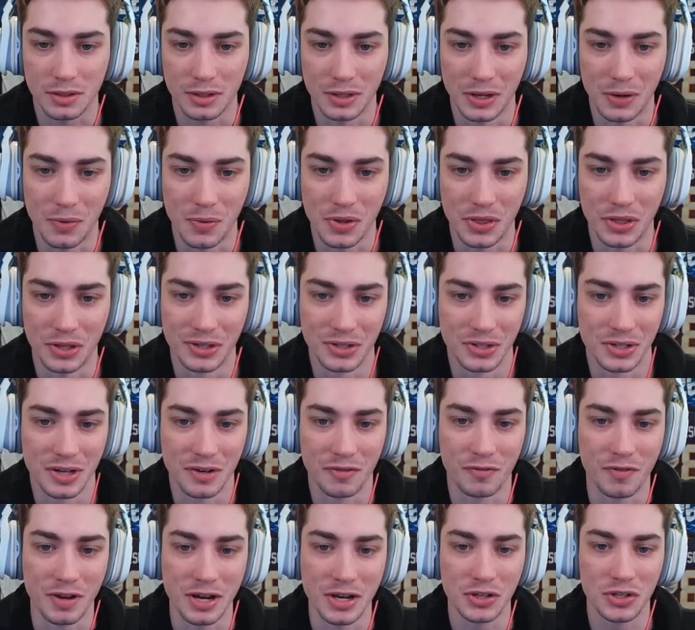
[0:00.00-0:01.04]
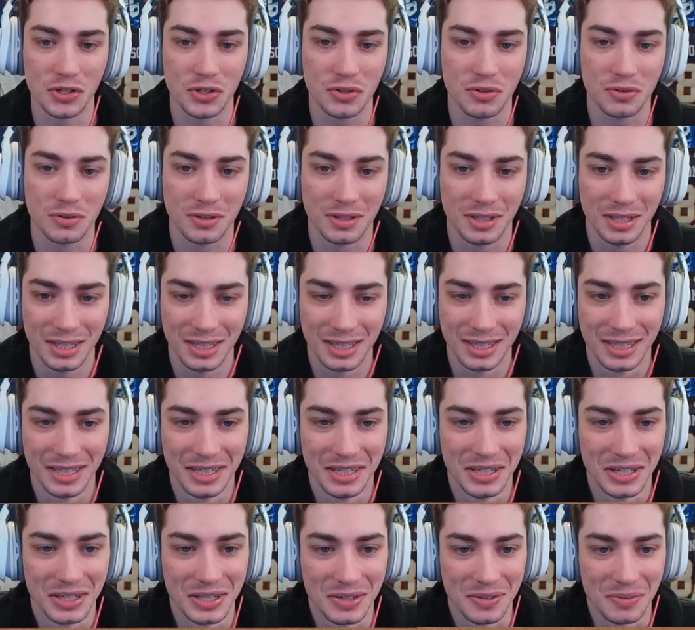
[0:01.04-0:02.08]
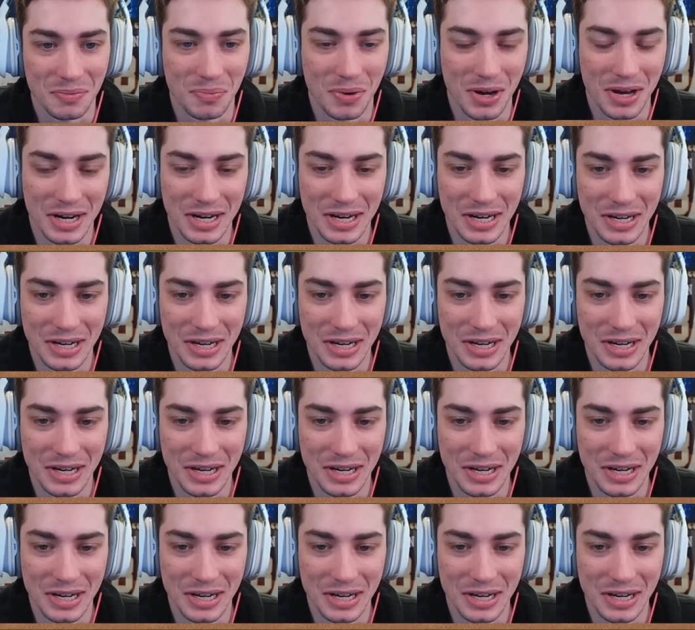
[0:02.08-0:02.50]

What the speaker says: Like with his face. But